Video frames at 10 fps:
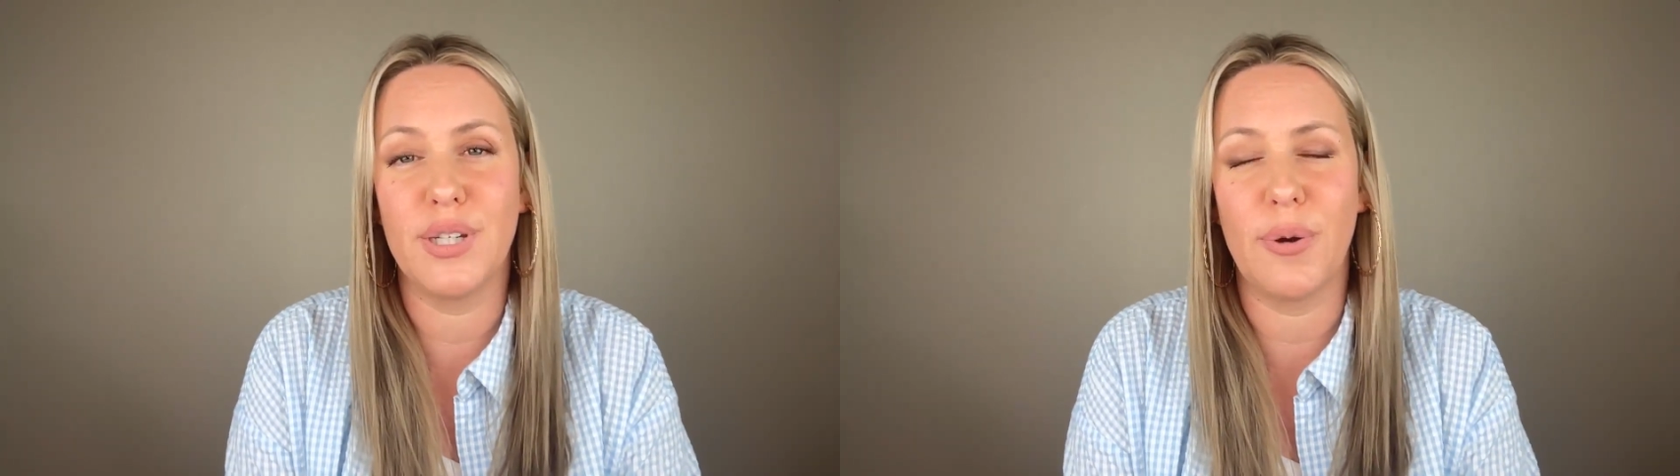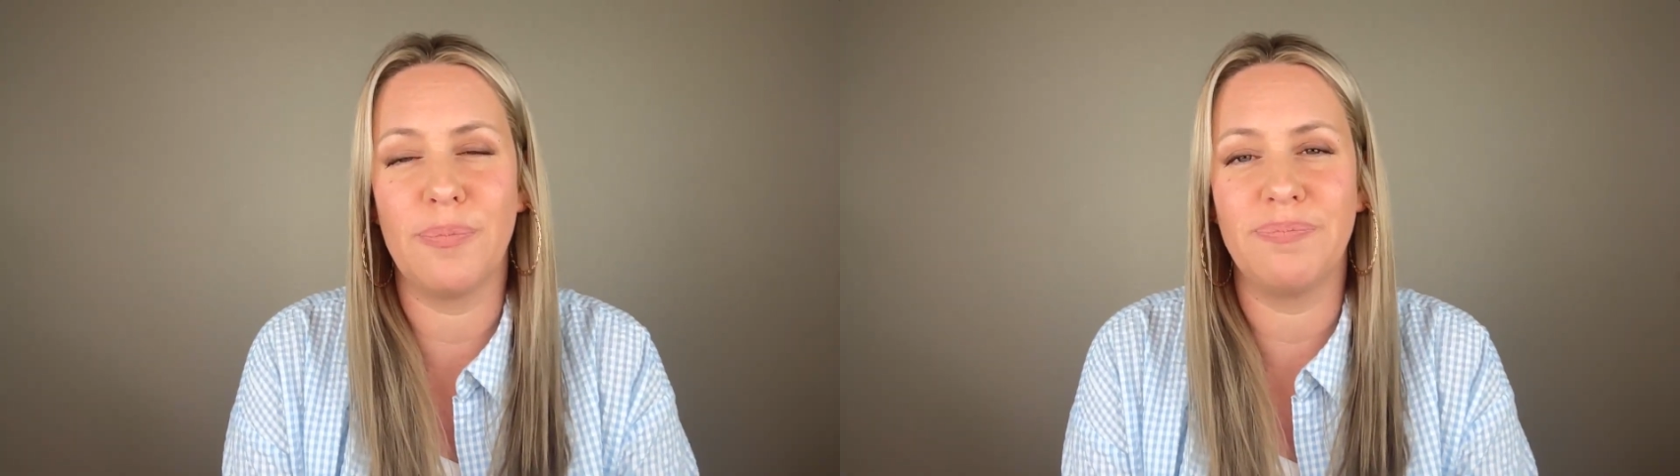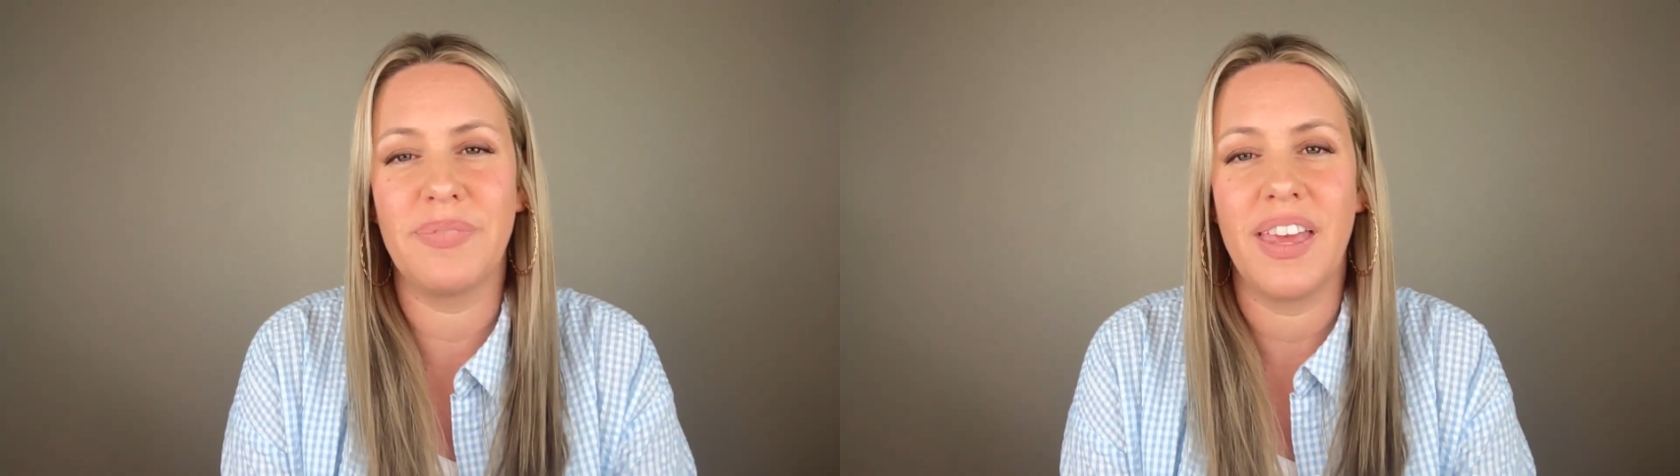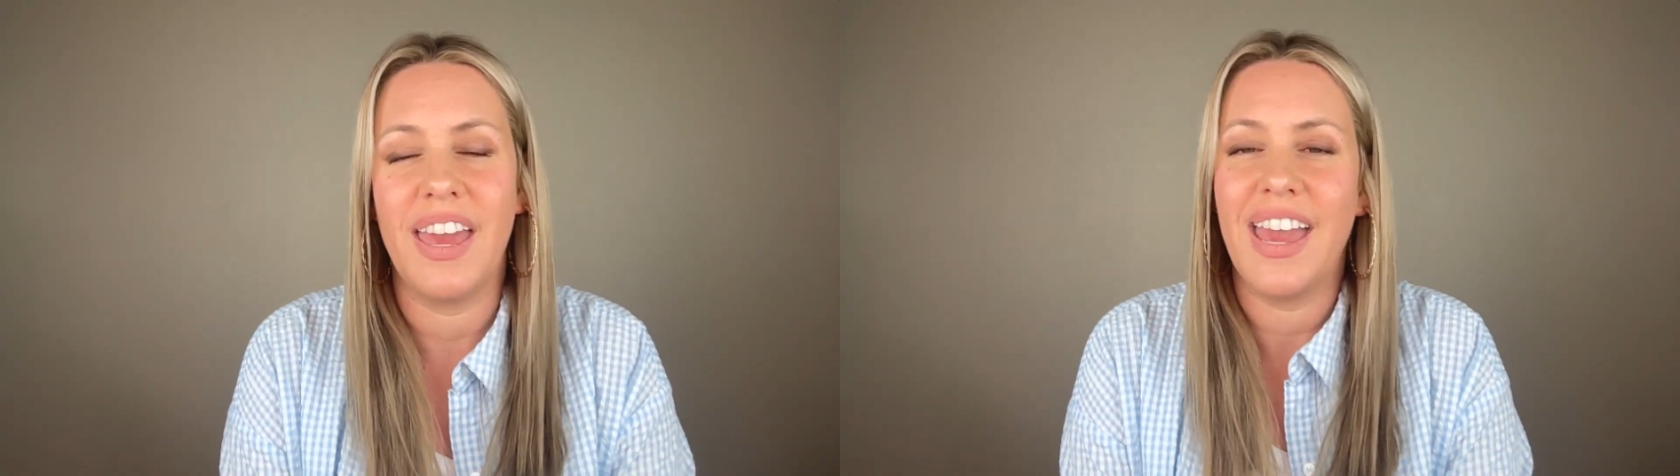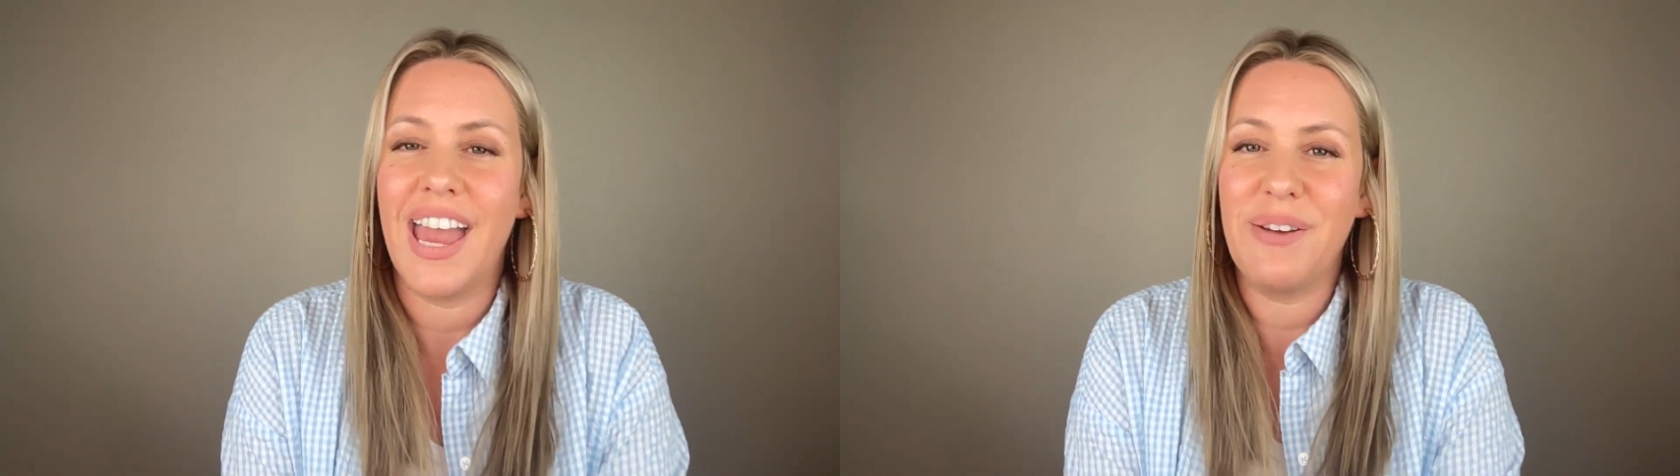So
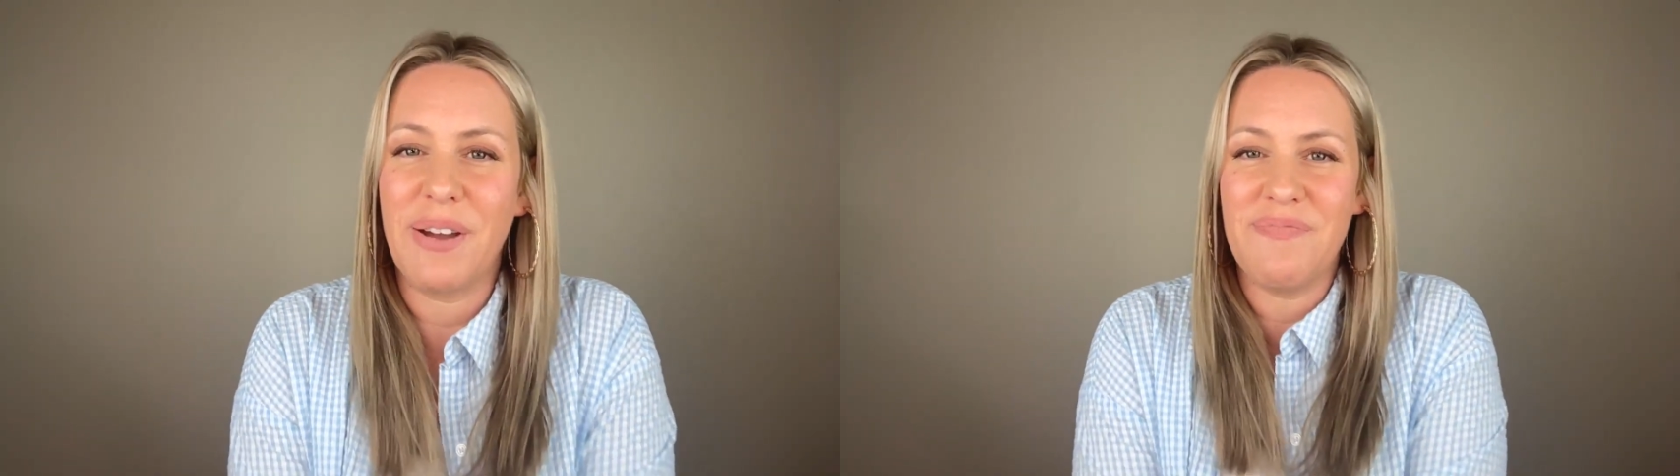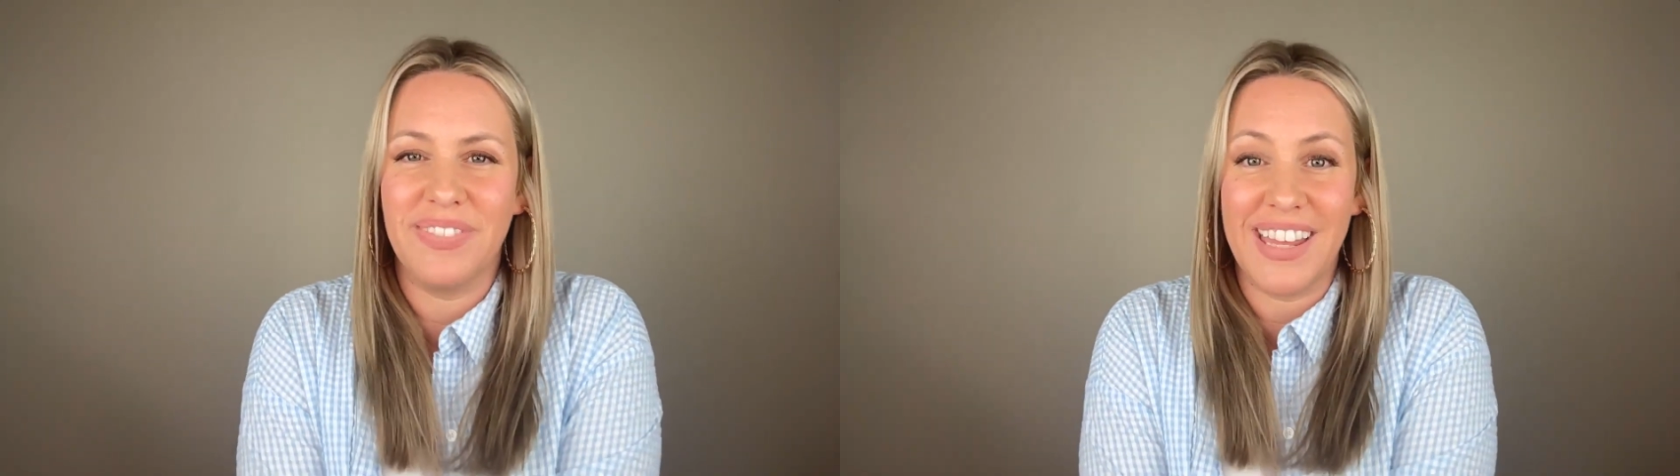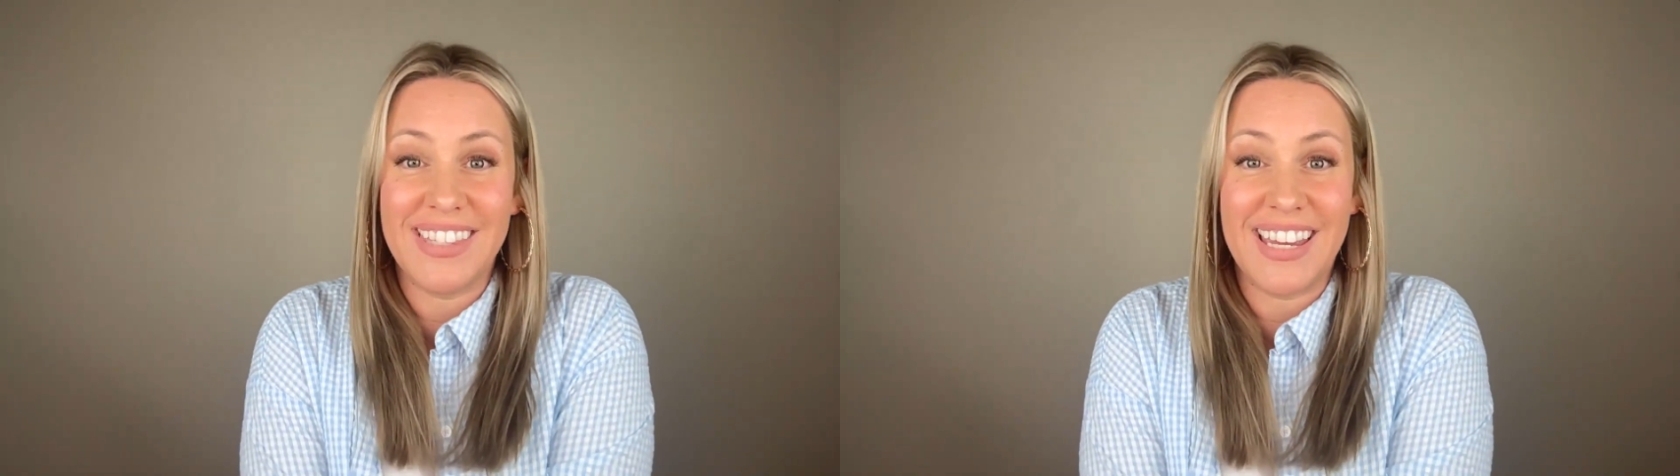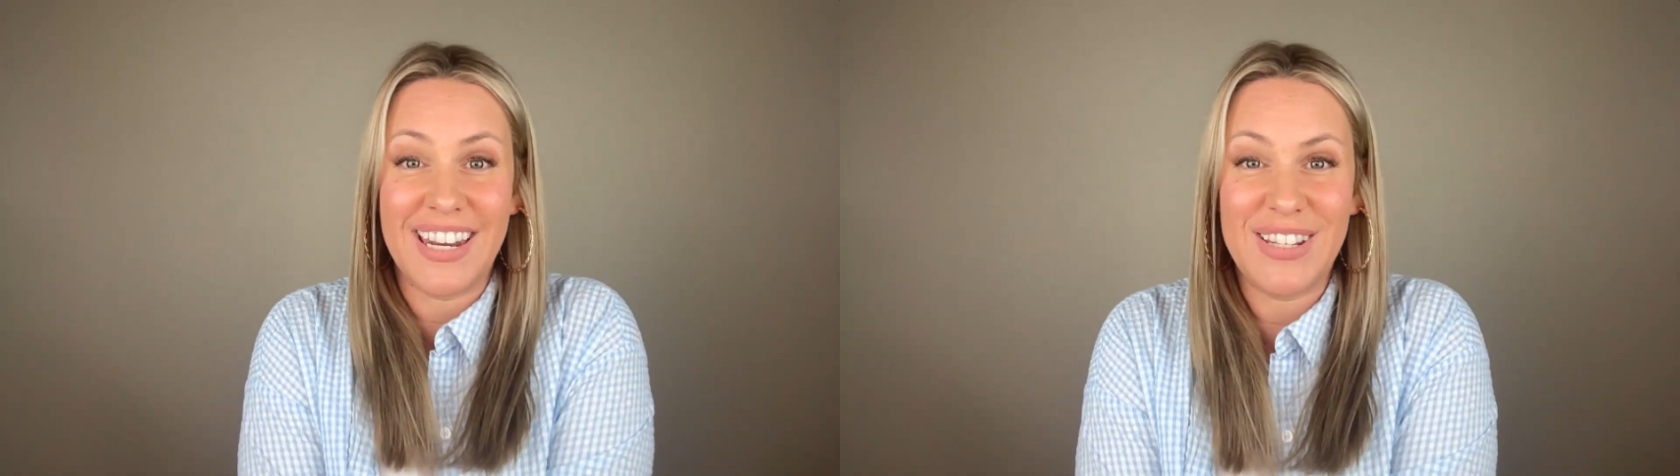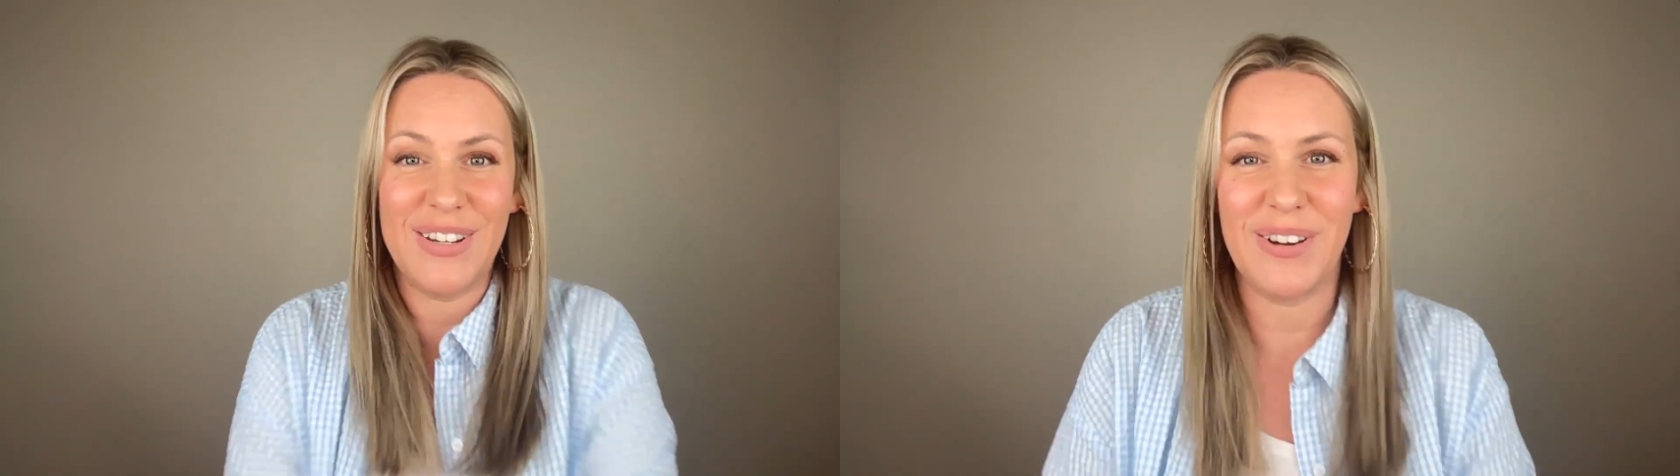anyway, let's
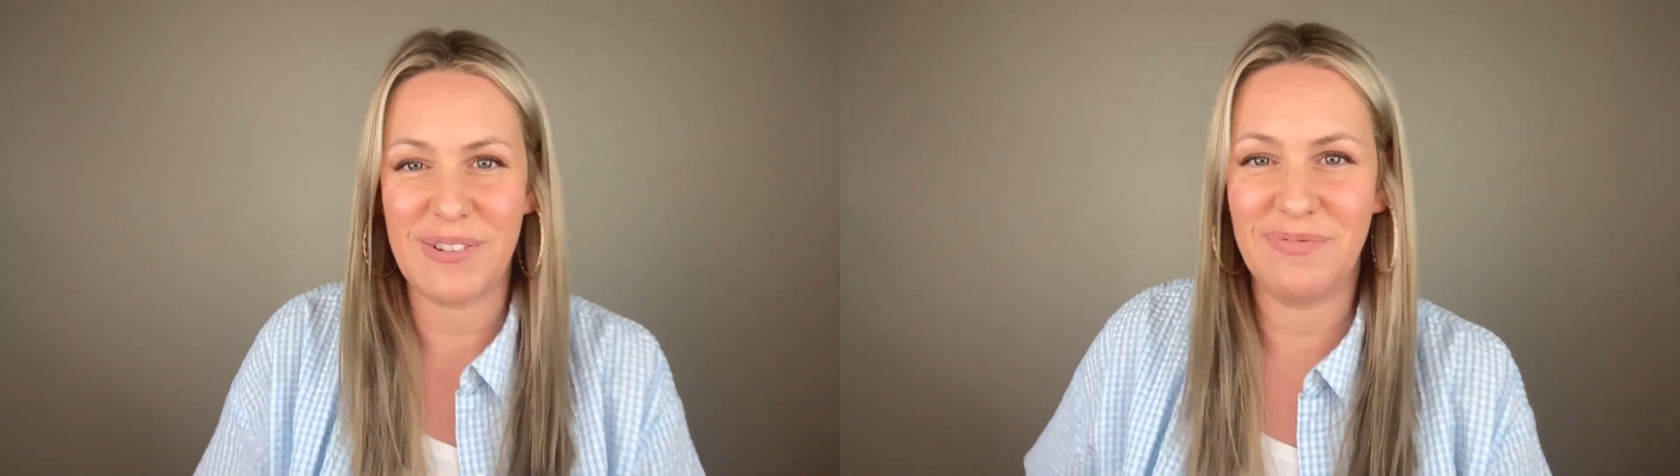get into it.